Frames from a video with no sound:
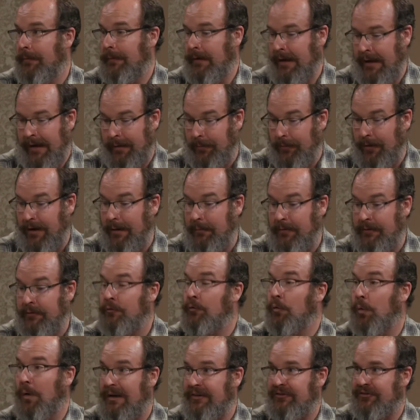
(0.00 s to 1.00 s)
Abraham is
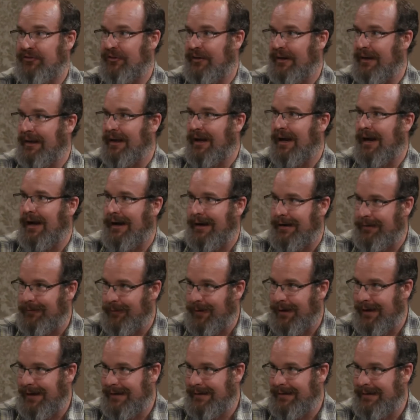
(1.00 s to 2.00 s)
questioning God,
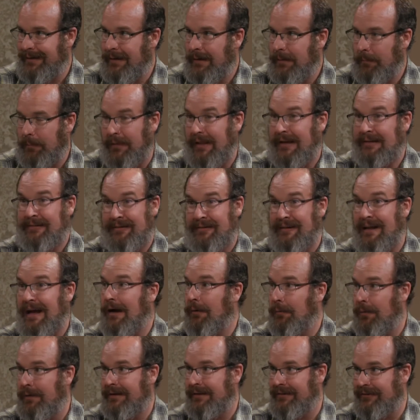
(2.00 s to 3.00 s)
right? But that's
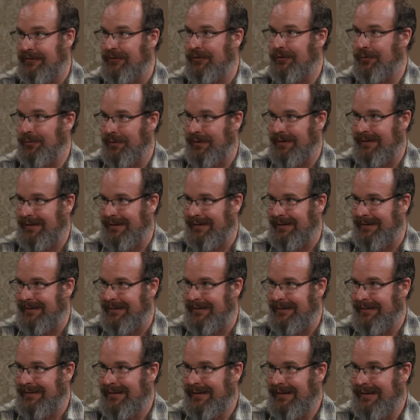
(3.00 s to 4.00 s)
not what he's doing here.